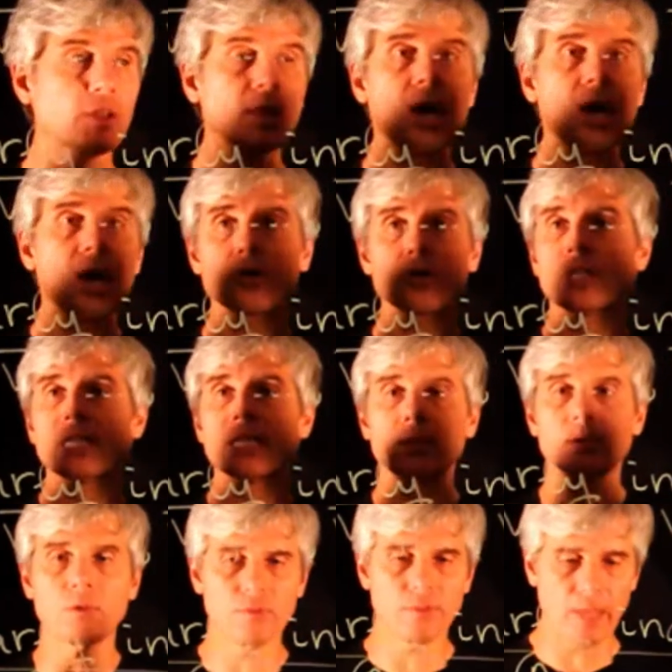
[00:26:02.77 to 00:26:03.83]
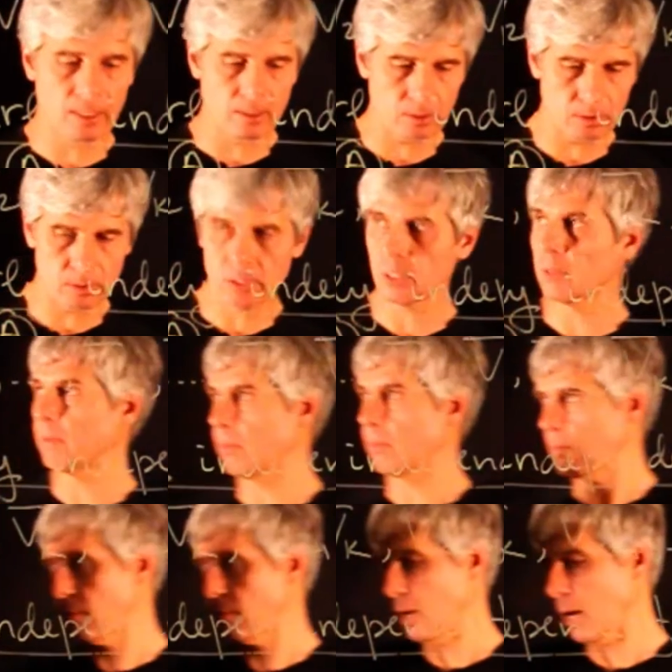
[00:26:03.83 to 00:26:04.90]
a larger set of vectors,
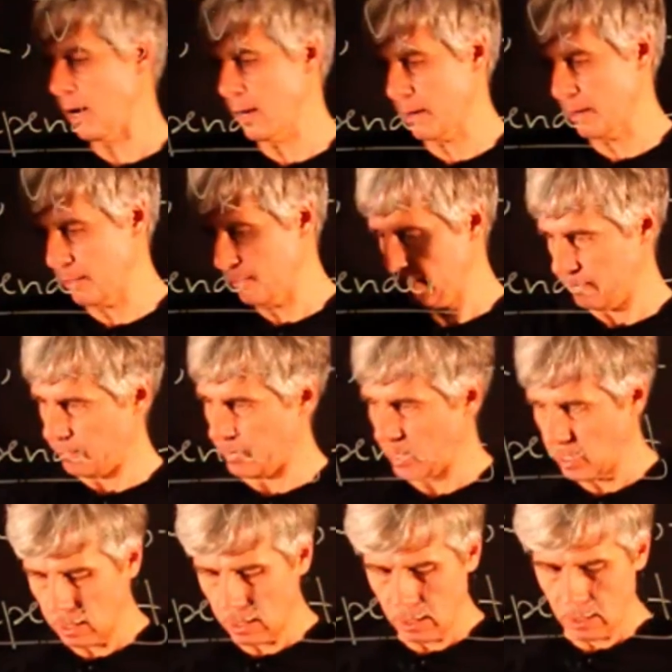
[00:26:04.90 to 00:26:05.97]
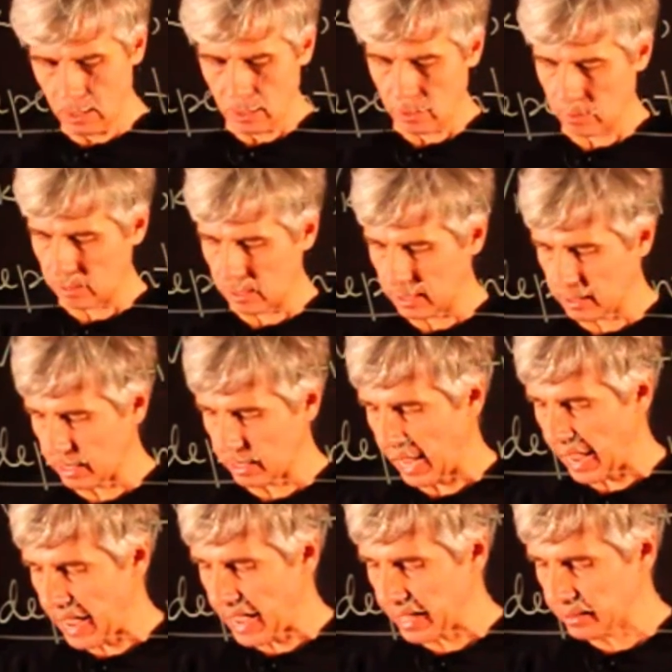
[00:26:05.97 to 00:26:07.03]
R, right?
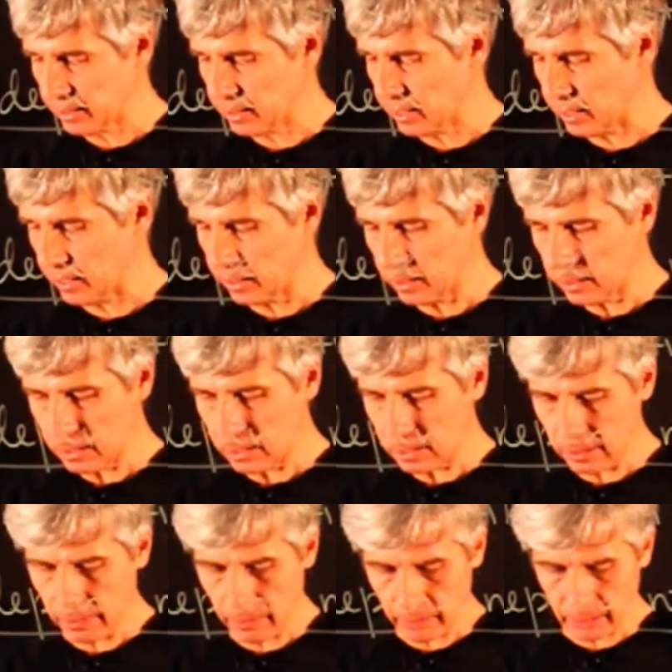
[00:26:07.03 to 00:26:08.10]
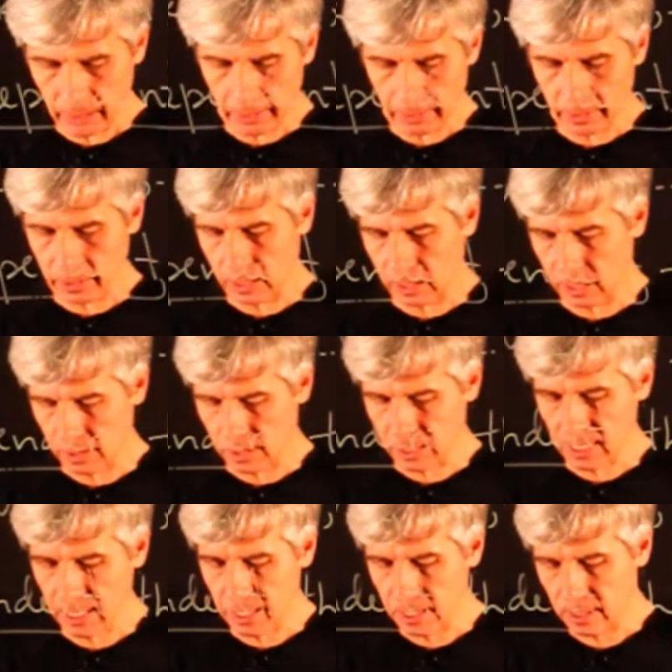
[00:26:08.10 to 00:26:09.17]
And in
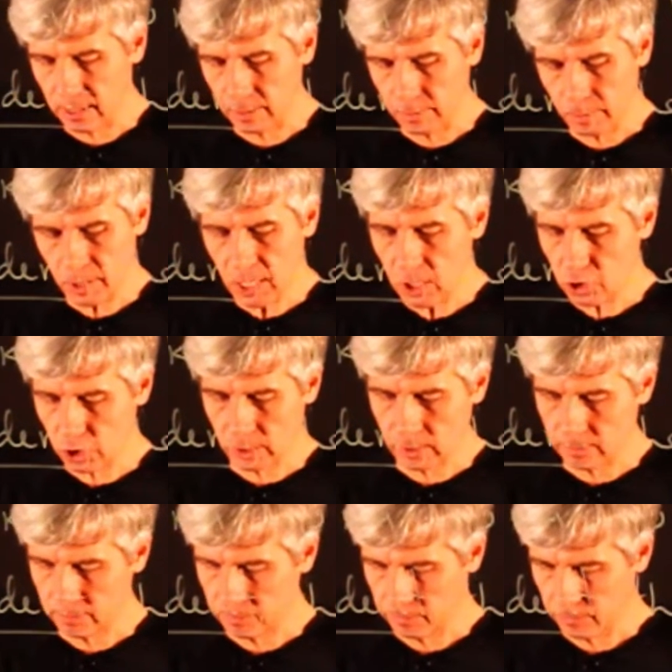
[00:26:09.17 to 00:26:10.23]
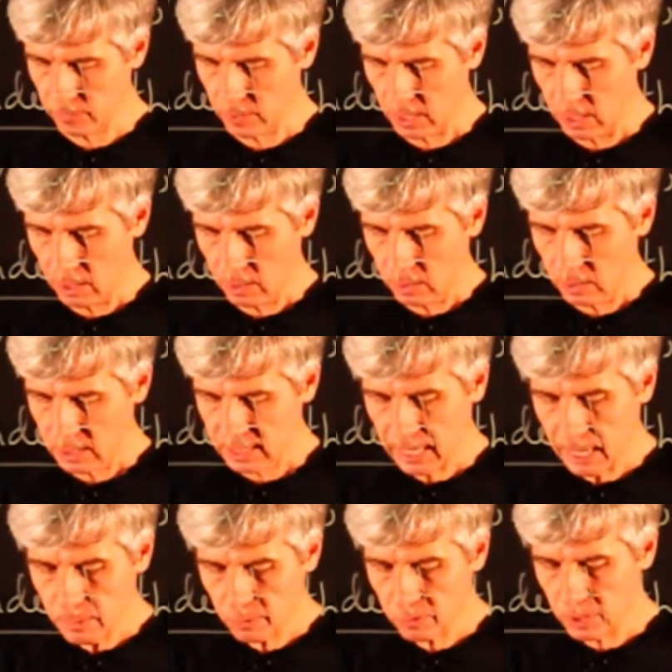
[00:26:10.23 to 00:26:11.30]
this linear combination,
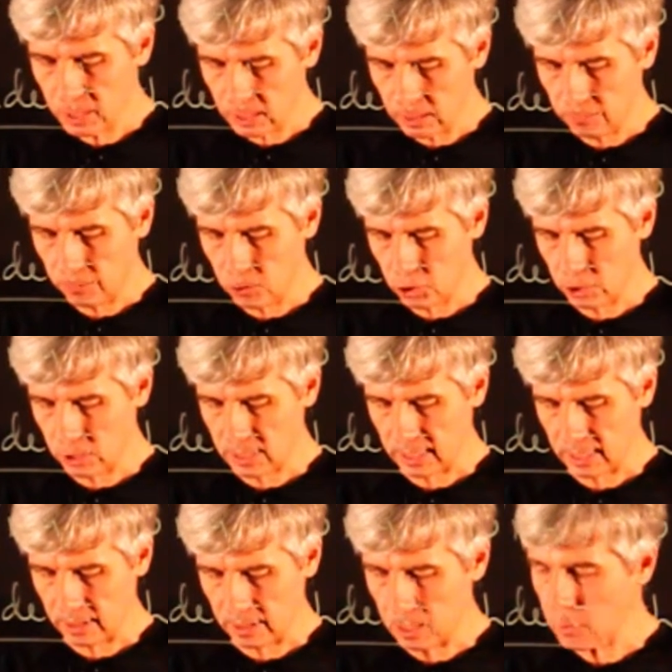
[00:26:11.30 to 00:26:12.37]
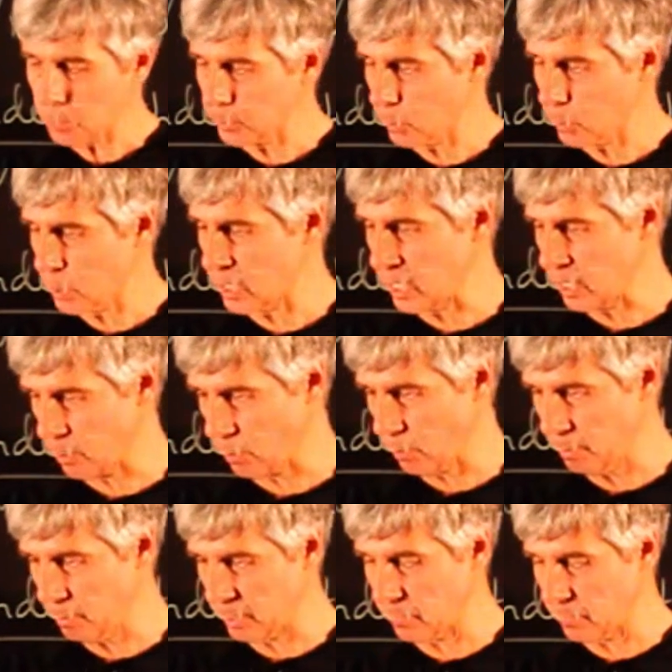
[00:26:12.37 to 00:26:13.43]
some of the coefficients are equal to
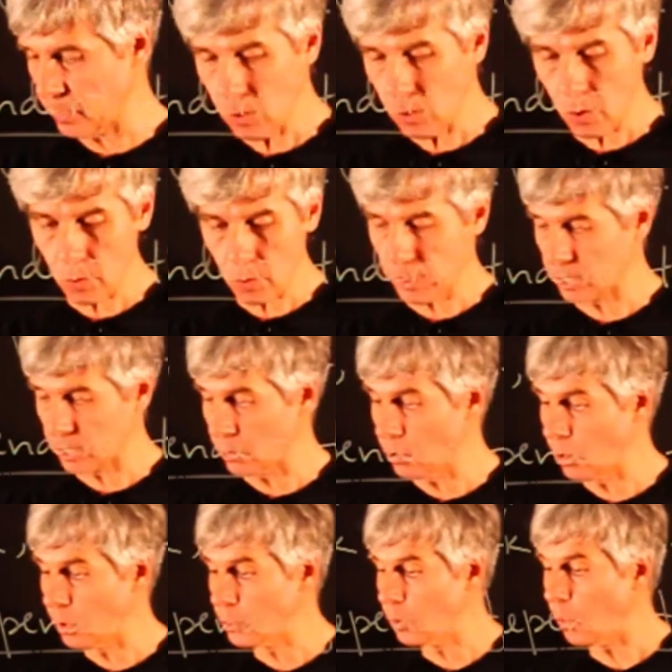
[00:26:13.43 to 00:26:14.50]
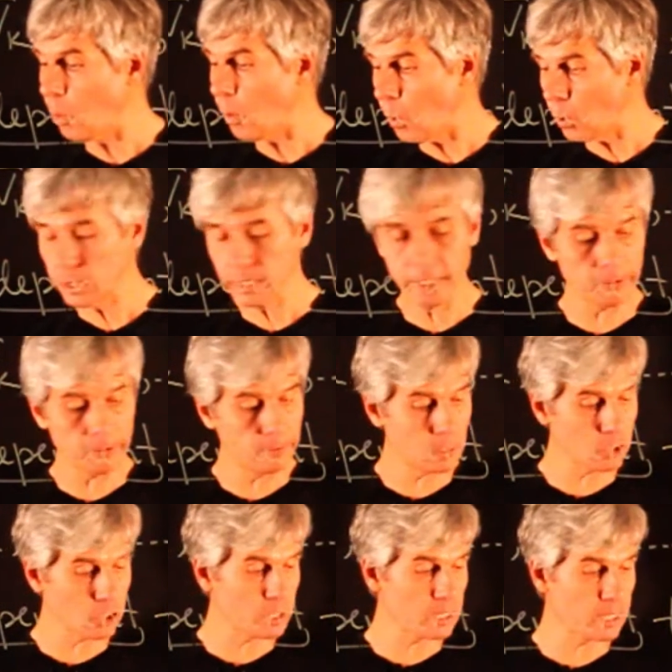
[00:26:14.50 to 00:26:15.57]
0, but we know that not all
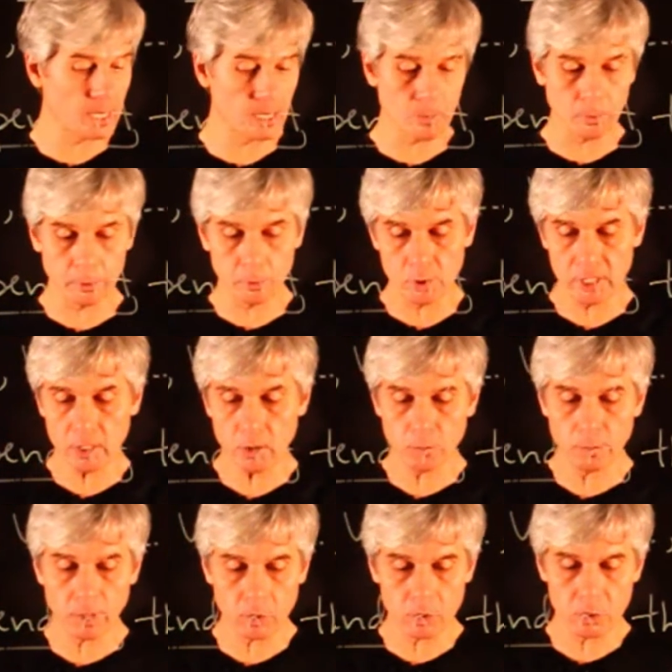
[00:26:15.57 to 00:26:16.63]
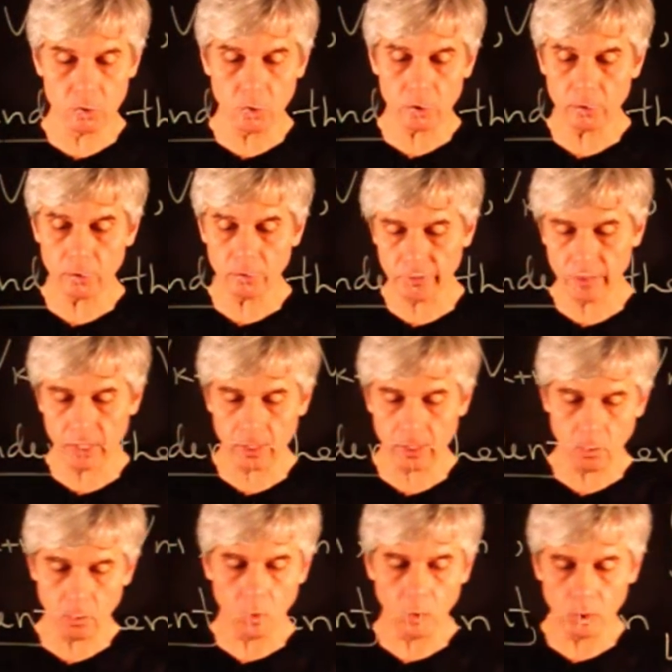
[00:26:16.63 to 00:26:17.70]
coefficients are equal to 0 because not
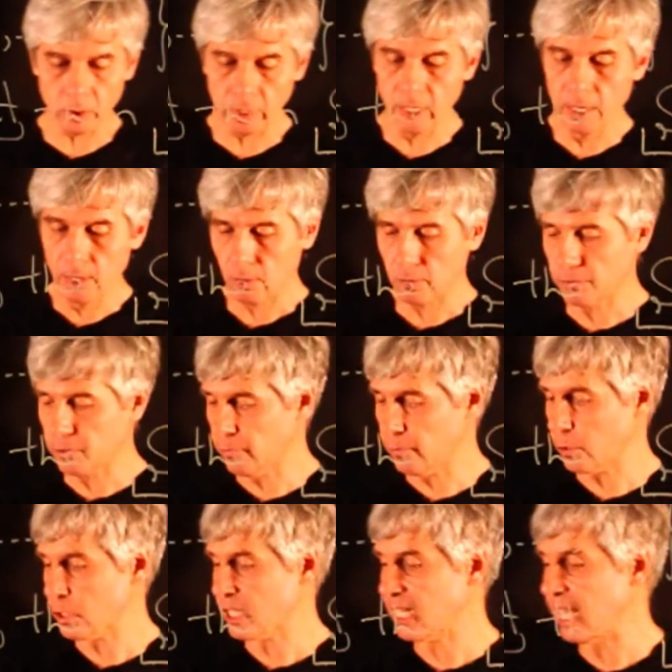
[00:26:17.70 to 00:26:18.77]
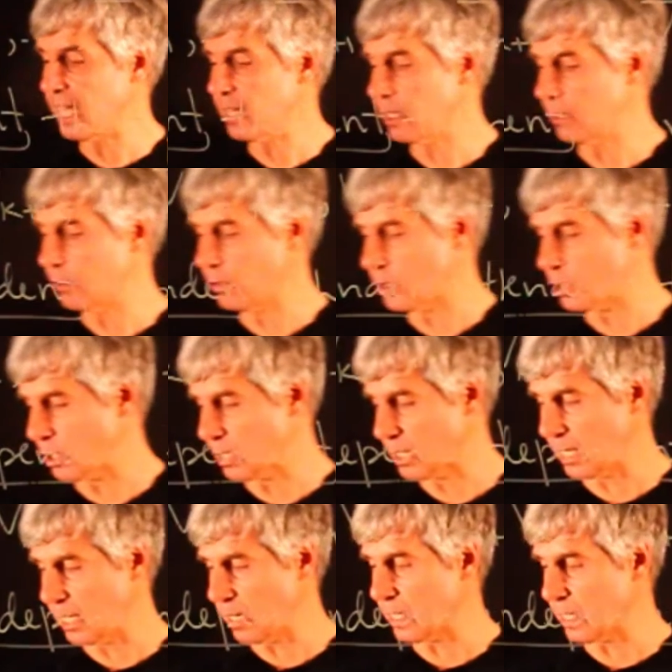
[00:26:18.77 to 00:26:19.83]
all of the first k coefficients
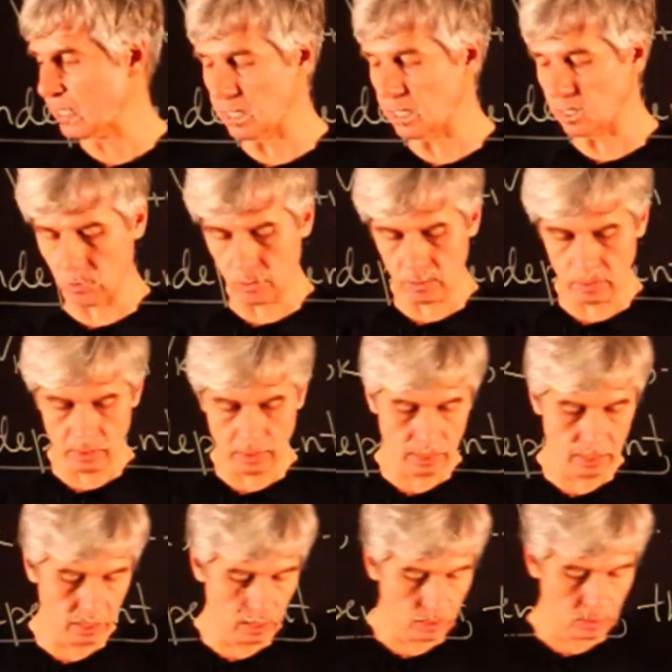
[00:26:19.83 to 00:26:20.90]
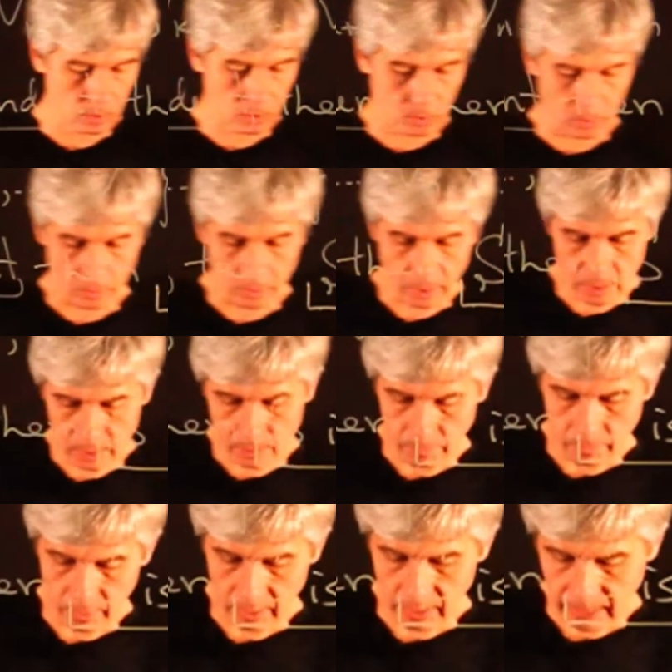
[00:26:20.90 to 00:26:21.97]
here are 0. So this
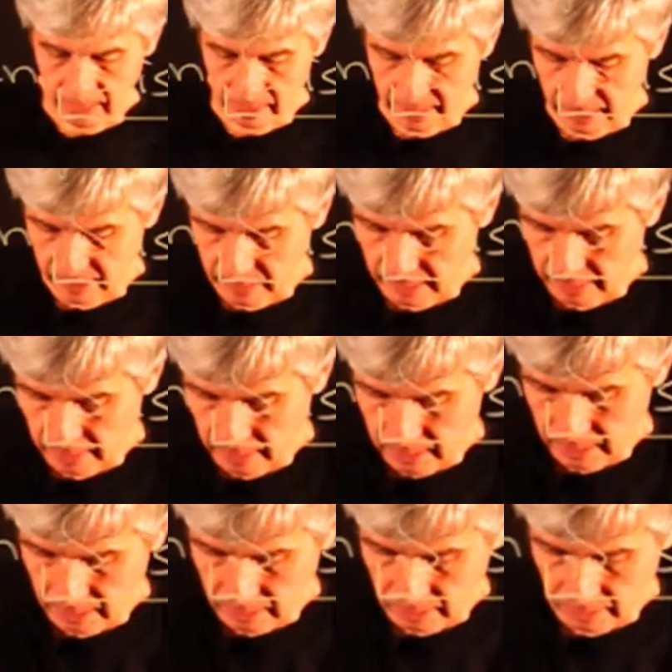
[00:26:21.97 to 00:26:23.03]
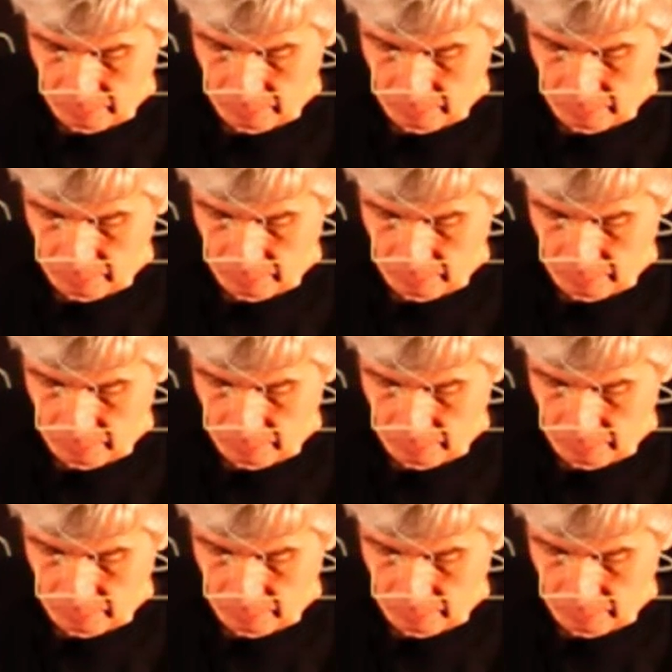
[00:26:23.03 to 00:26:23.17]
tells us that this is a